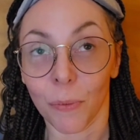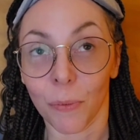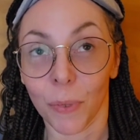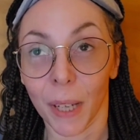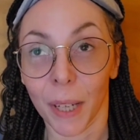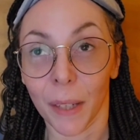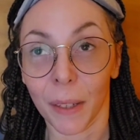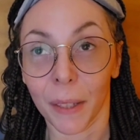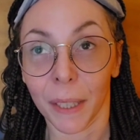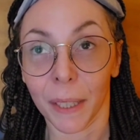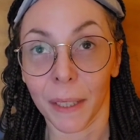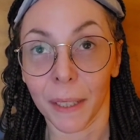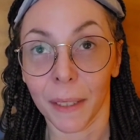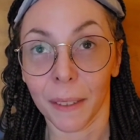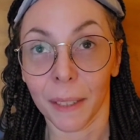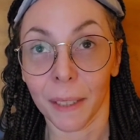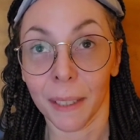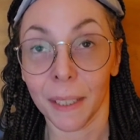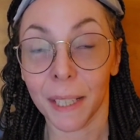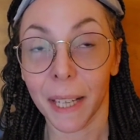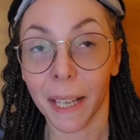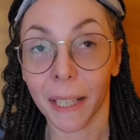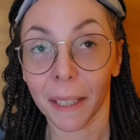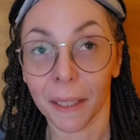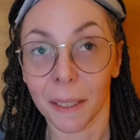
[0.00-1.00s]
very
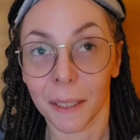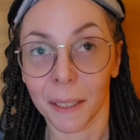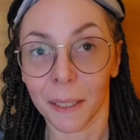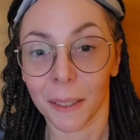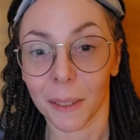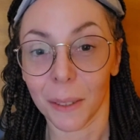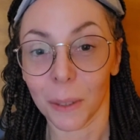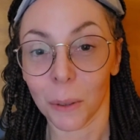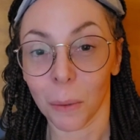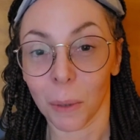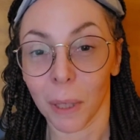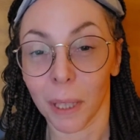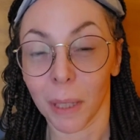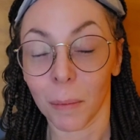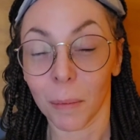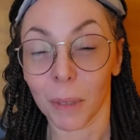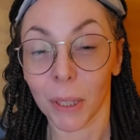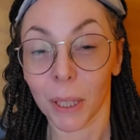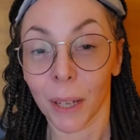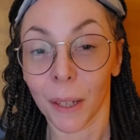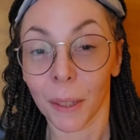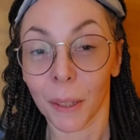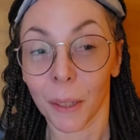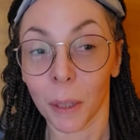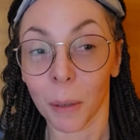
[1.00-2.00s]
connected to what I'm
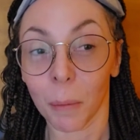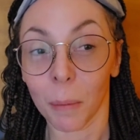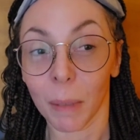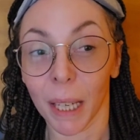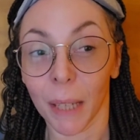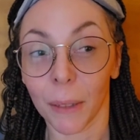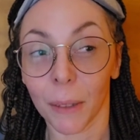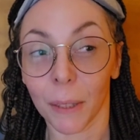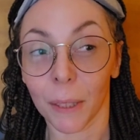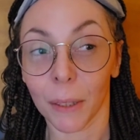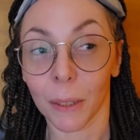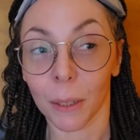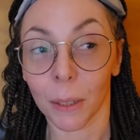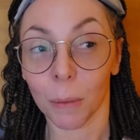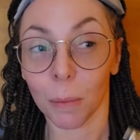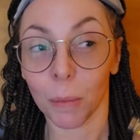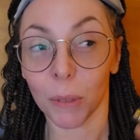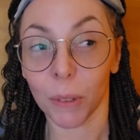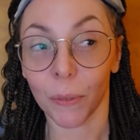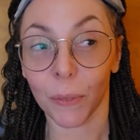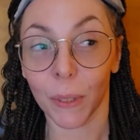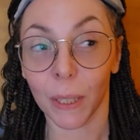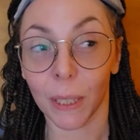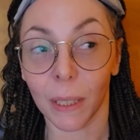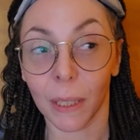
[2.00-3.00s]
talking about in
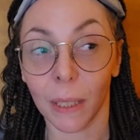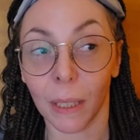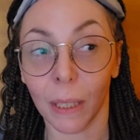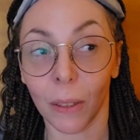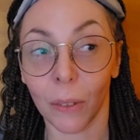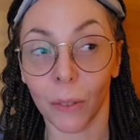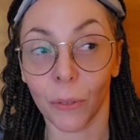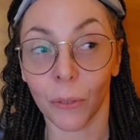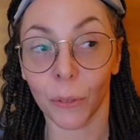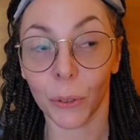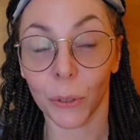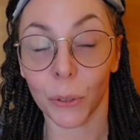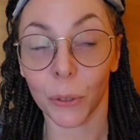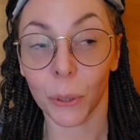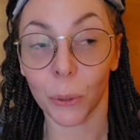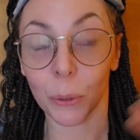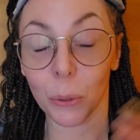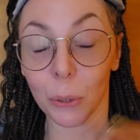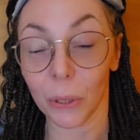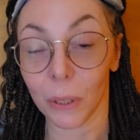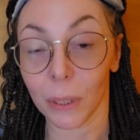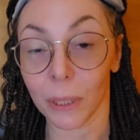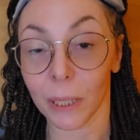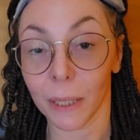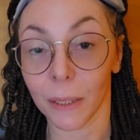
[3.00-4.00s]
terms of the need for
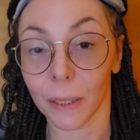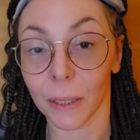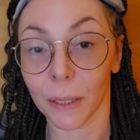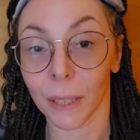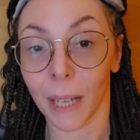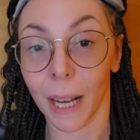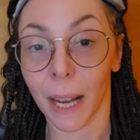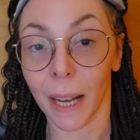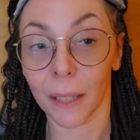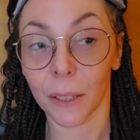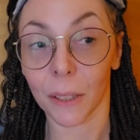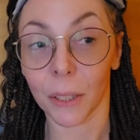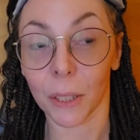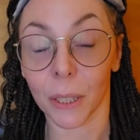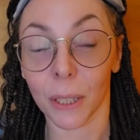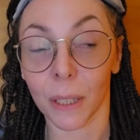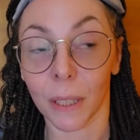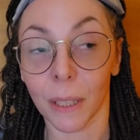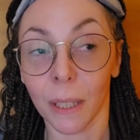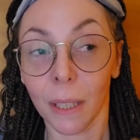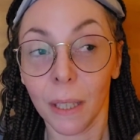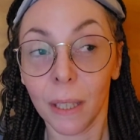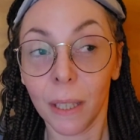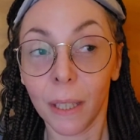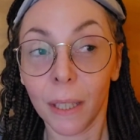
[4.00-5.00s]
social
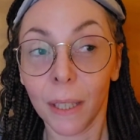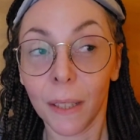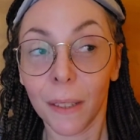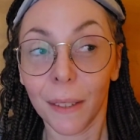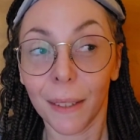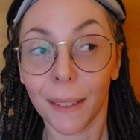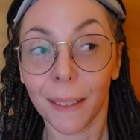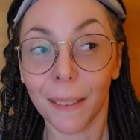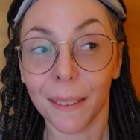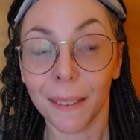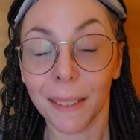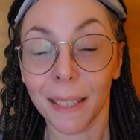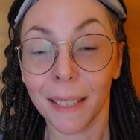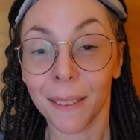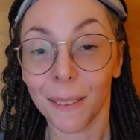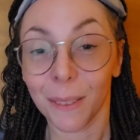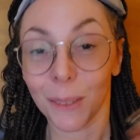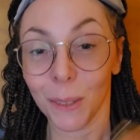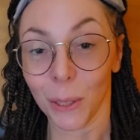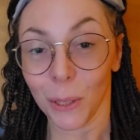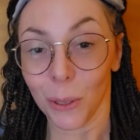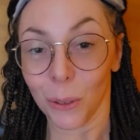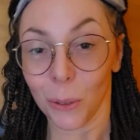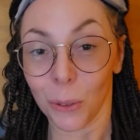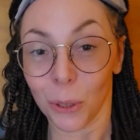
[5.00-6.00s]
interaction. This
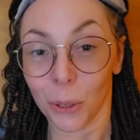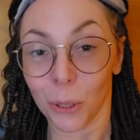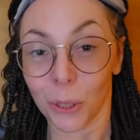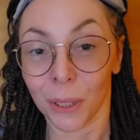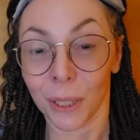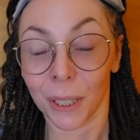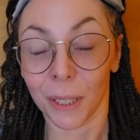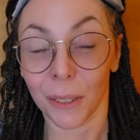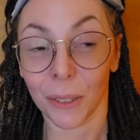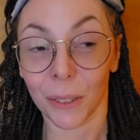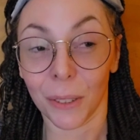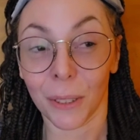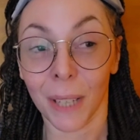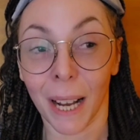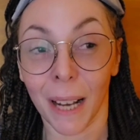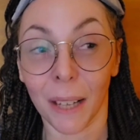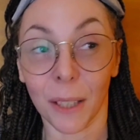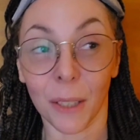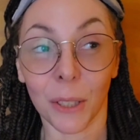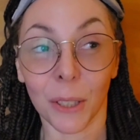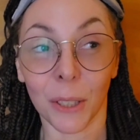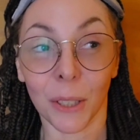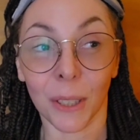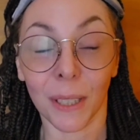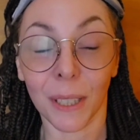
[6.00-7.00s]
is a social
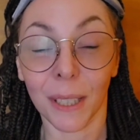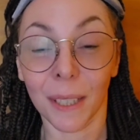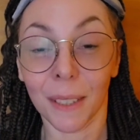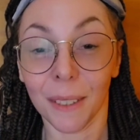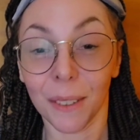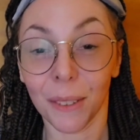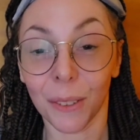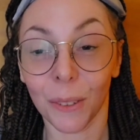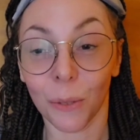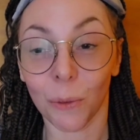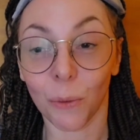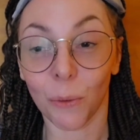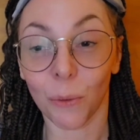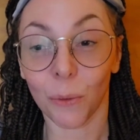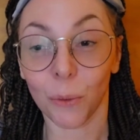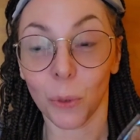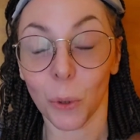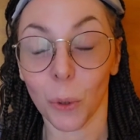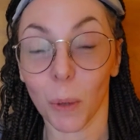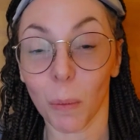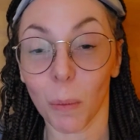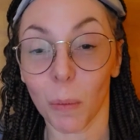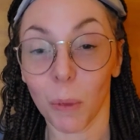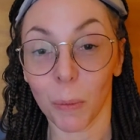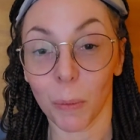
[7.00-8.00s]
interaction. It is
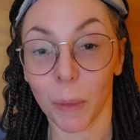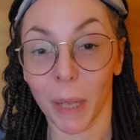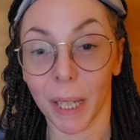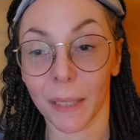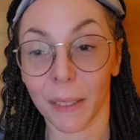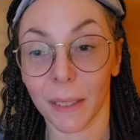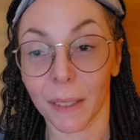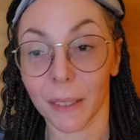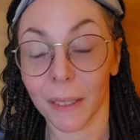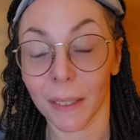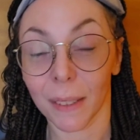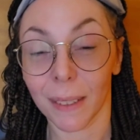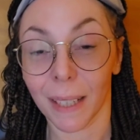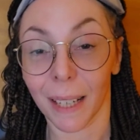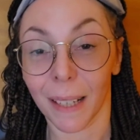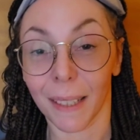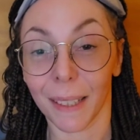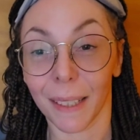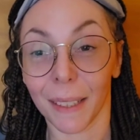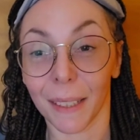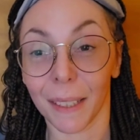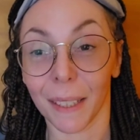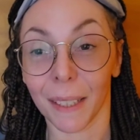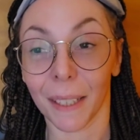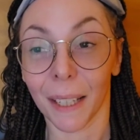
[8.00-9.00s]
informed by
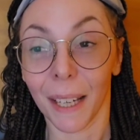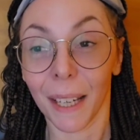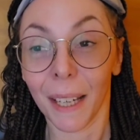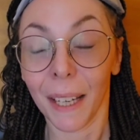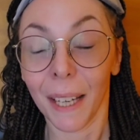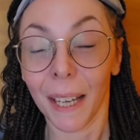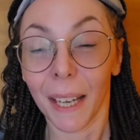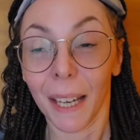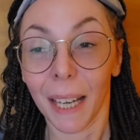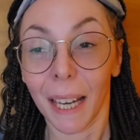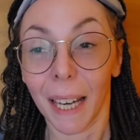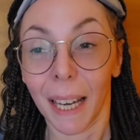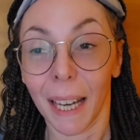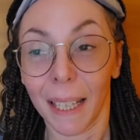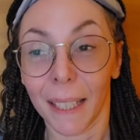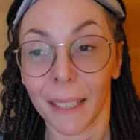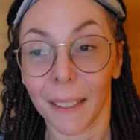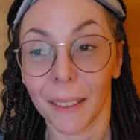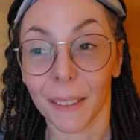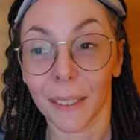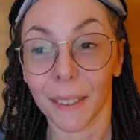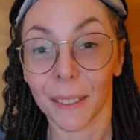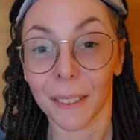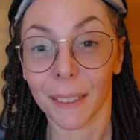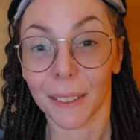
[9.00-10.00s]
society,
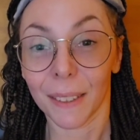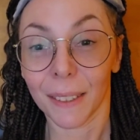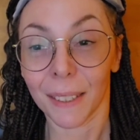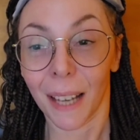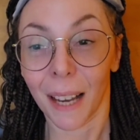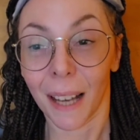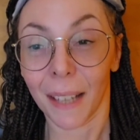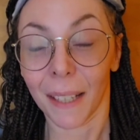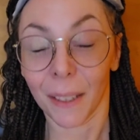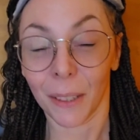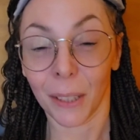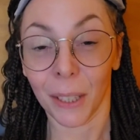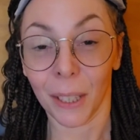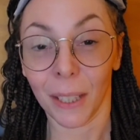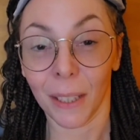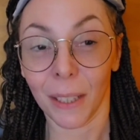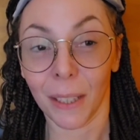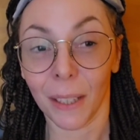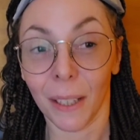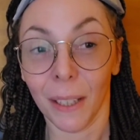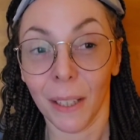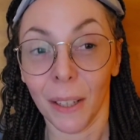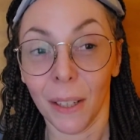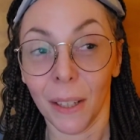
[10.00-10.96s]
and society